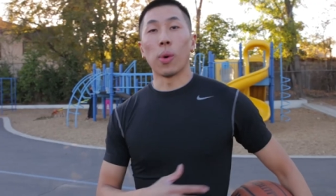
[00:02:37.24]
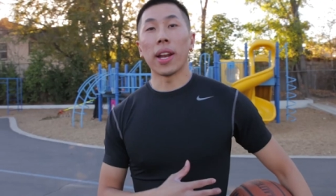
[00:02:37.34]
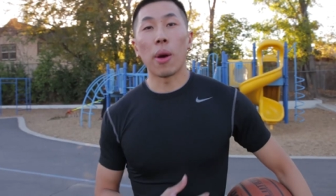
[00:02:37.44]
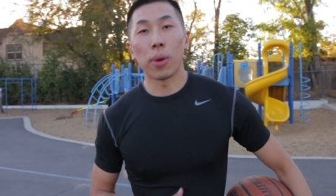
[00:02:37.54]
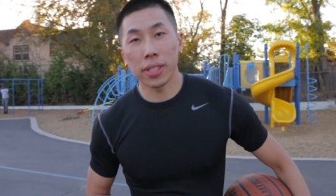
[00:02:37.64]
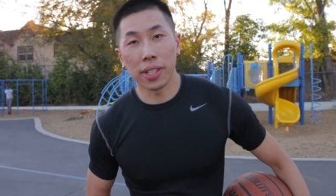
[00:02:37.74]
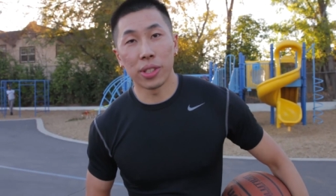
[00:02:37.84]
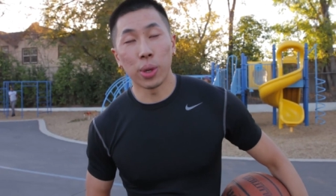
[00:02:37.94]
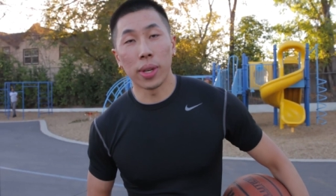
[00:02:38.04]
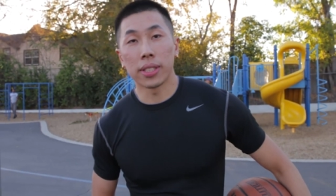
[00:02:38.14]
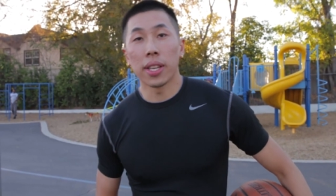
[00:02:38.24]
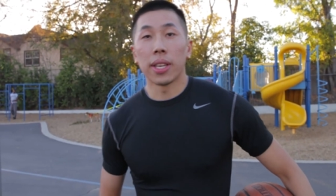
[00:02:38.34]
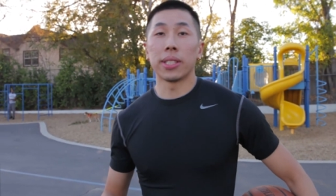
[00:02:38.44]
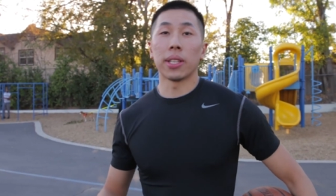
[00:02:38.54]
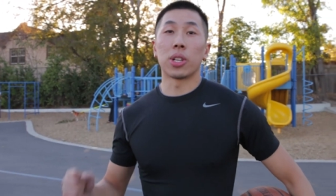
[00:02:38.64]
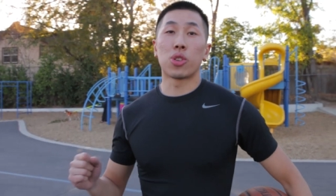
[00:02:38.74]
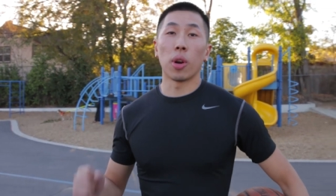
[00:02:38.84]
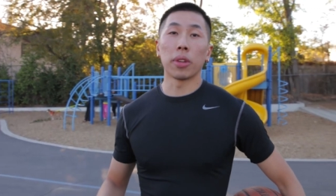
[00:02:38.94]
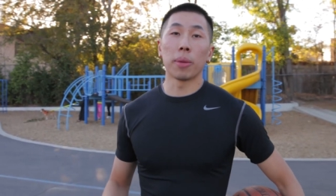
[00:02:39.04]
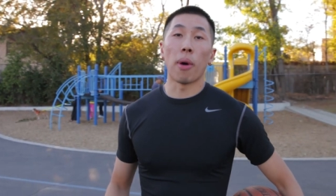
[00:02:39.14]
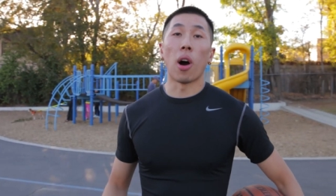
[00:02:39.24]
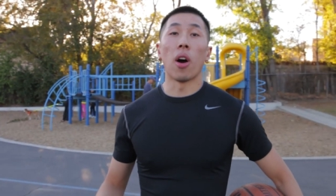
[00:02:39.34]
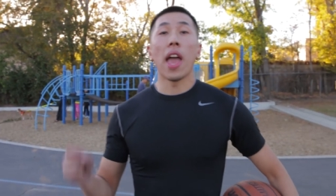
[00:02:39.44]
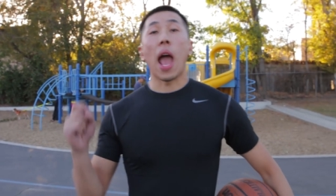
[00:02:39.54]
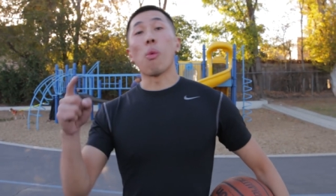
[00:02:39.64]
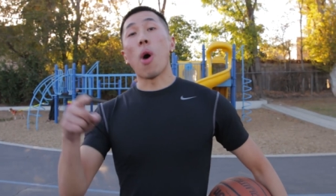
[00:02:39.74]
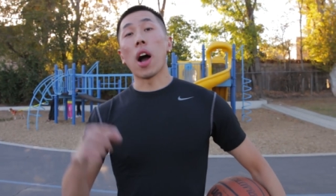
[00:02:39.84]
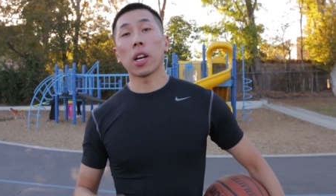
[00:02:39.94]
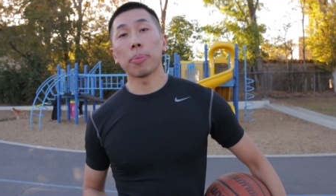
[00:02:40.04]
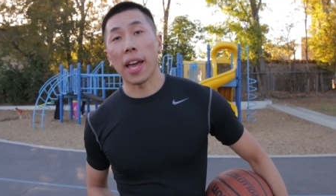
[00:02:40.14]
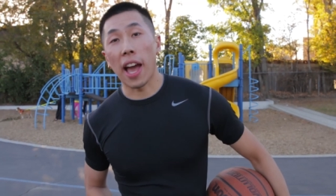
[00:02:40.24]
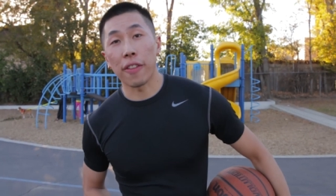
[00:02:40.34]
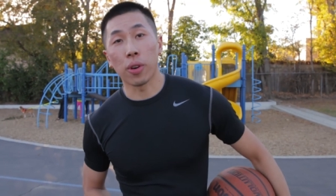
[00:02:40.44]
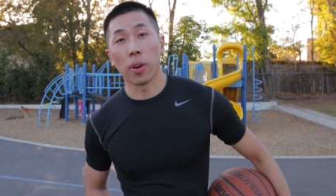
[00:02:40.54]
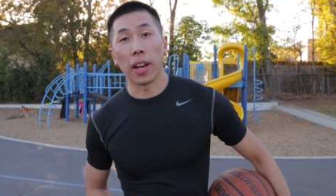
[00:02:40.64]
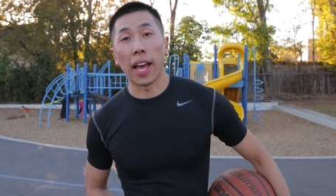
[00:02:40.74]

So what Edward's gonna do is he's gonna dribble the ball and walk up the half court